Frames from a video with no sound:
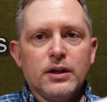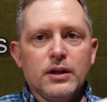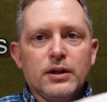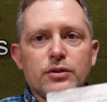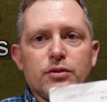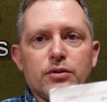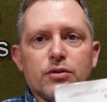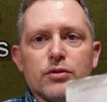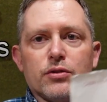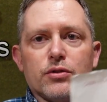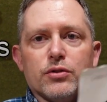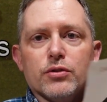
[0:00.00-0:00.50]

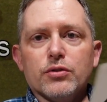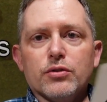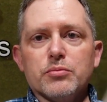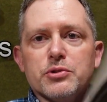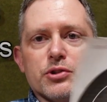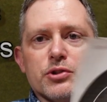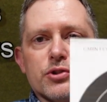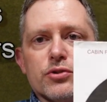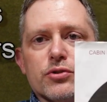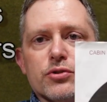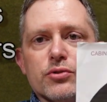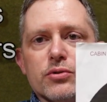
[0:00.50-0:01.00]
you're going to be
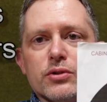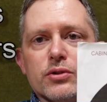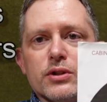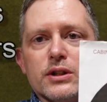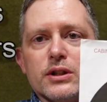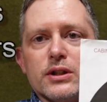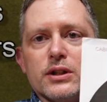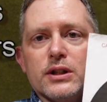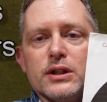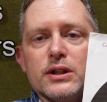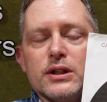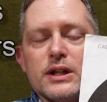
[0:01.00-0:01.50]

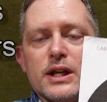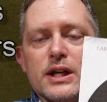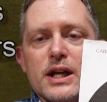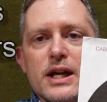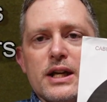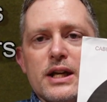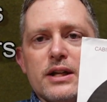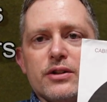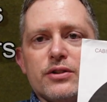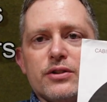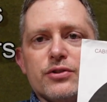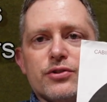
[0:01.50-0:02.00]
shooting an
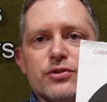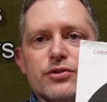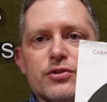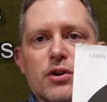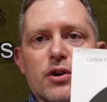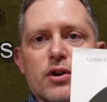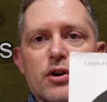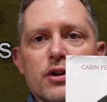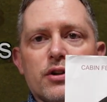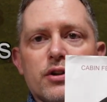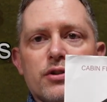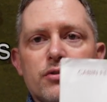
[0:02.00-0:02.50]
8-inch
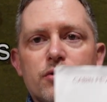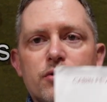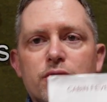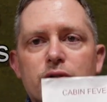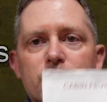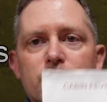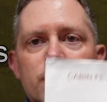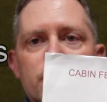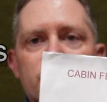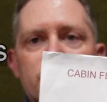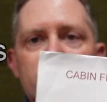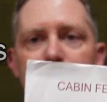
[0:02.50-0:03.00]
target. You can
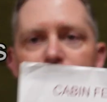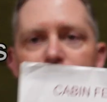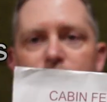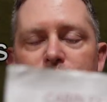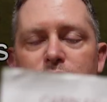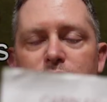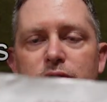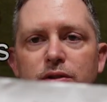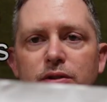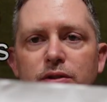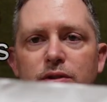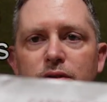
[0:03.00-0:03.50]
get
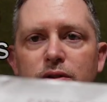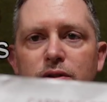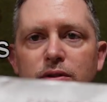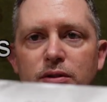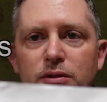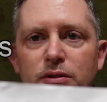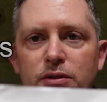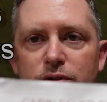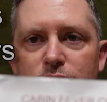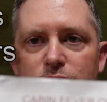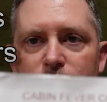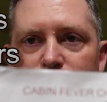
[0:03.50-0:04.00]
these.
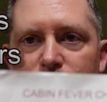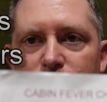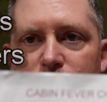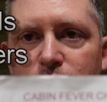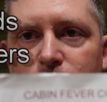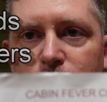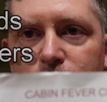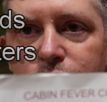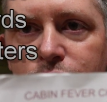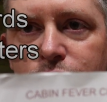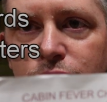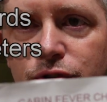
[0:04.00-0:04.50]
These are the
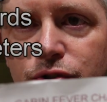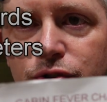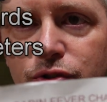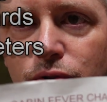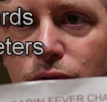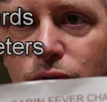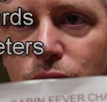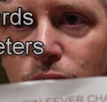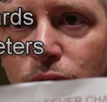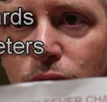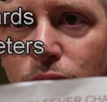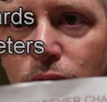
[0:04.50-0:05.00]

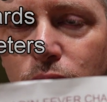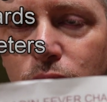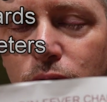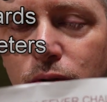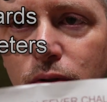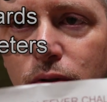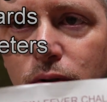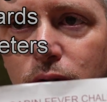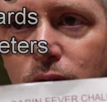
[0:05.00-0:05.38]
official